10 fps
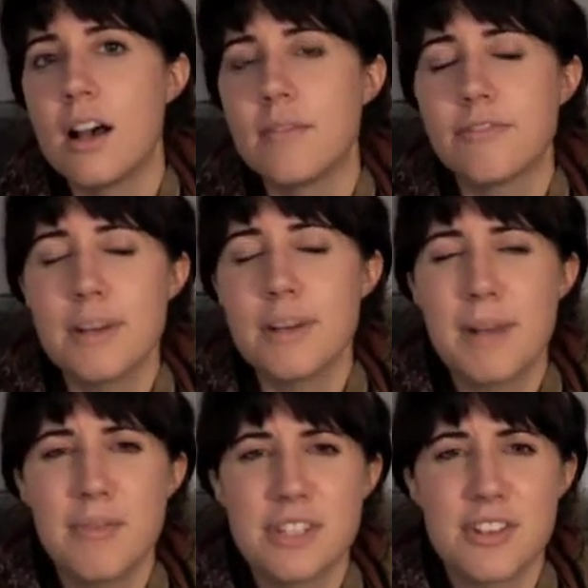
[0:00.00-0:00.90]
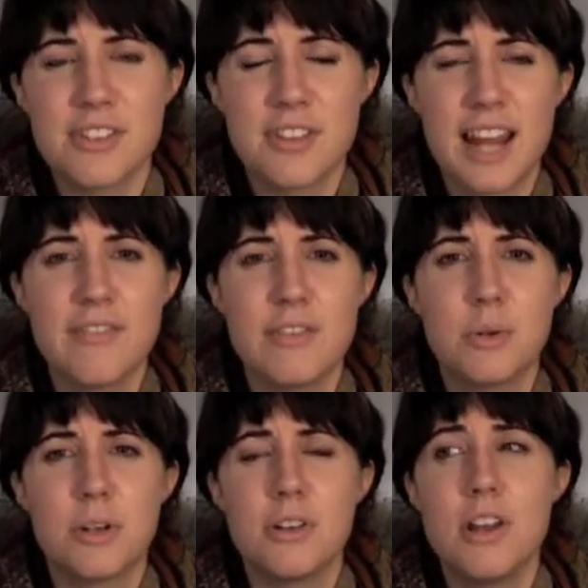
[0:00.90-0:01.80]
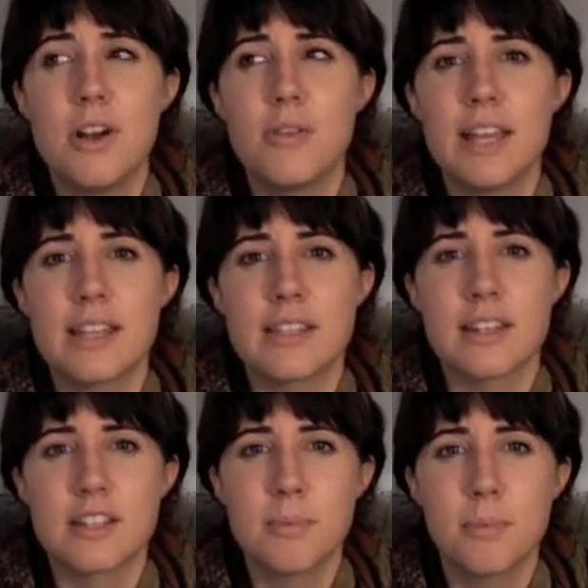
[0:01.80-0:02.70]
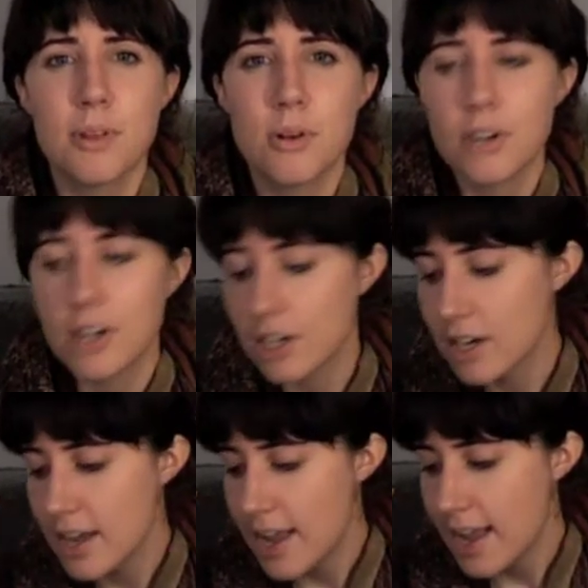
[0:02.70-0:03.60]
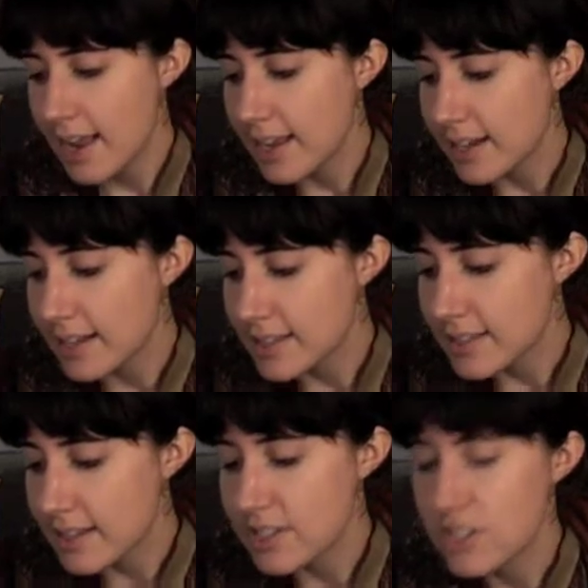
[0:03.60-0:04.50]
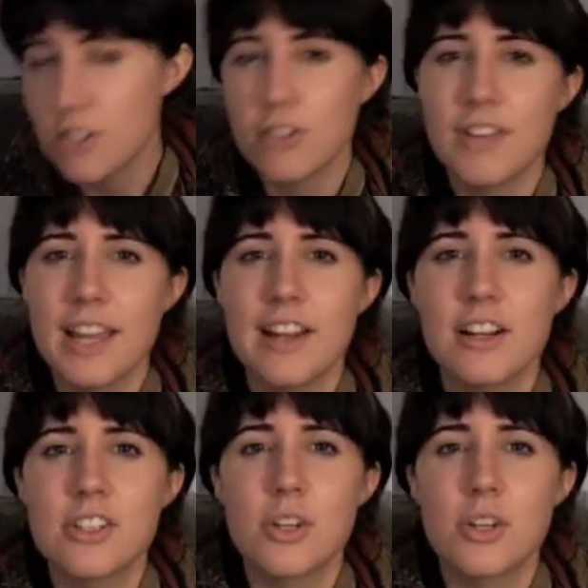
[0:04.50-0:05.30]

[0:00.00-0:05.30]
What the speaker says: Fremont was also kind of known as an explorer and a surveyor.